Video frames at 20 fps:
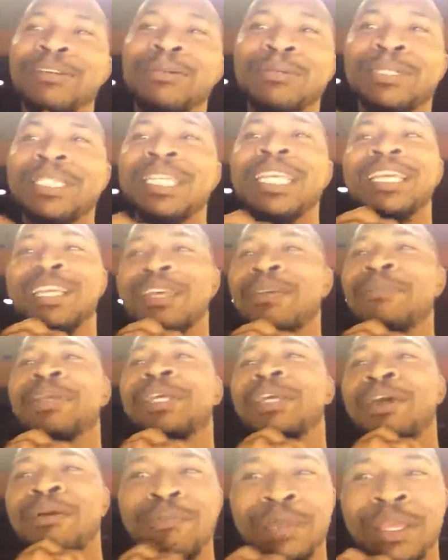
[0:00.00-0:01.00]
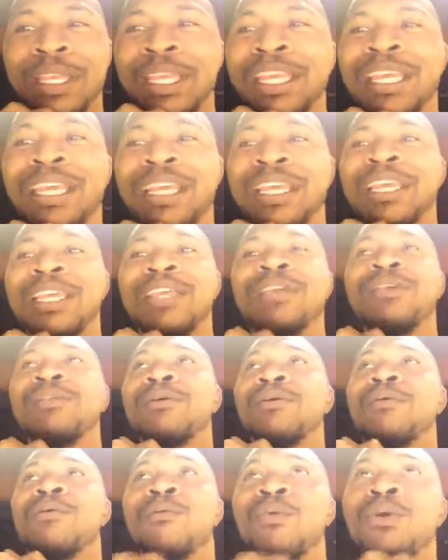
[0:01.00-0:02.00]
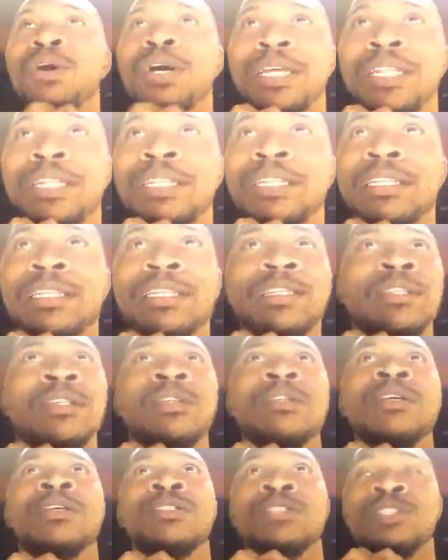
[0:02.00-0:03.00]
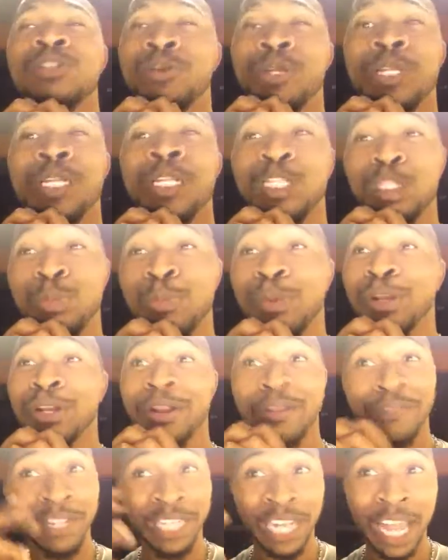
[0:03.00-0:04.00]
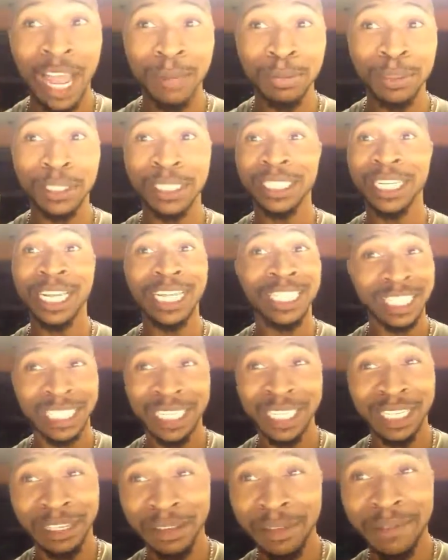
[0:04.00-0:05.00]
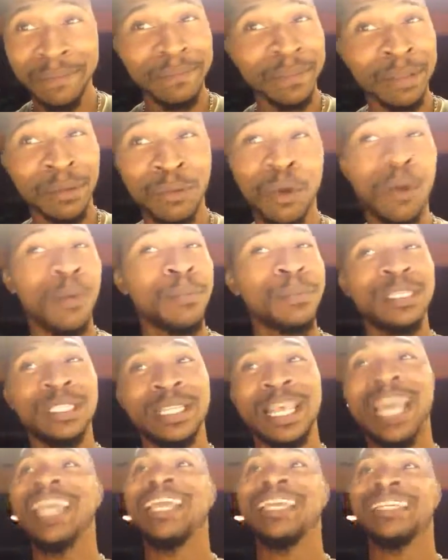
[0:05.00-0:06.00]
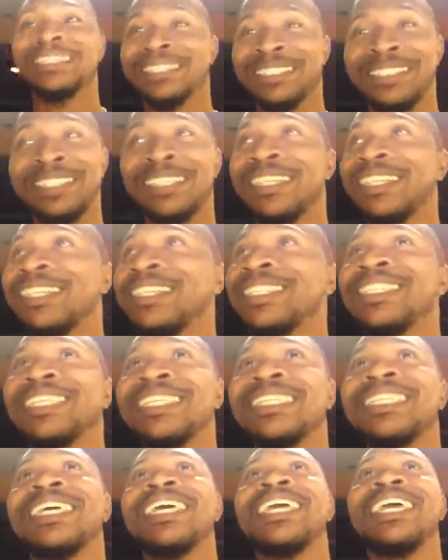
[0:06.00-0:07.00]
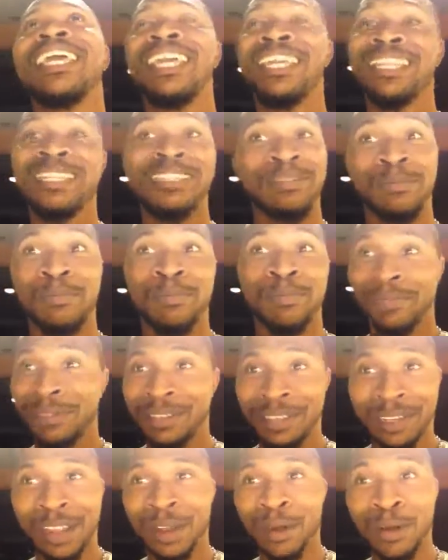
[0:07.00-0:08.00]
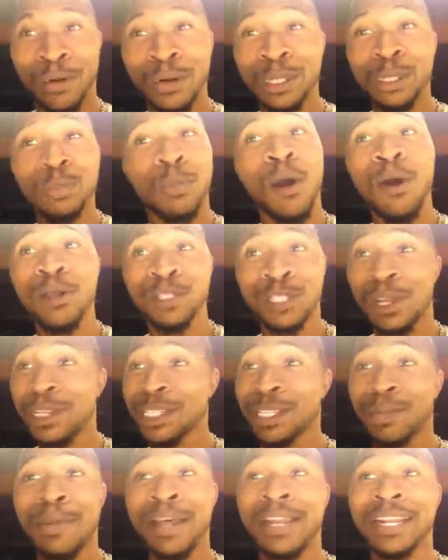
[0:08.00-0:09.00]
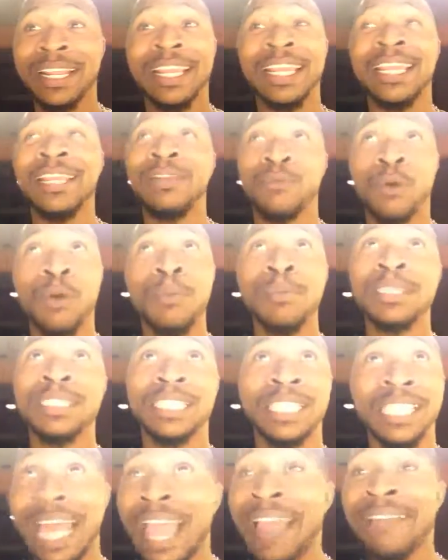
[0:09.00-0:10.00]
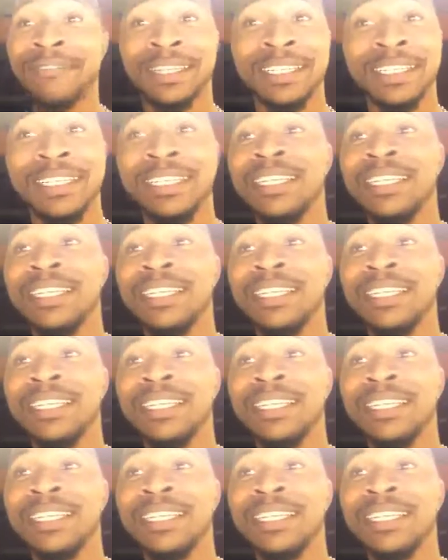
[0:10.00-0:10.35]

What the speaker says: know what I'm saying, becoming, you know, one concerning the spirit of adoption that's in Romans 8. And of course, Paul talks about it in Romans 11.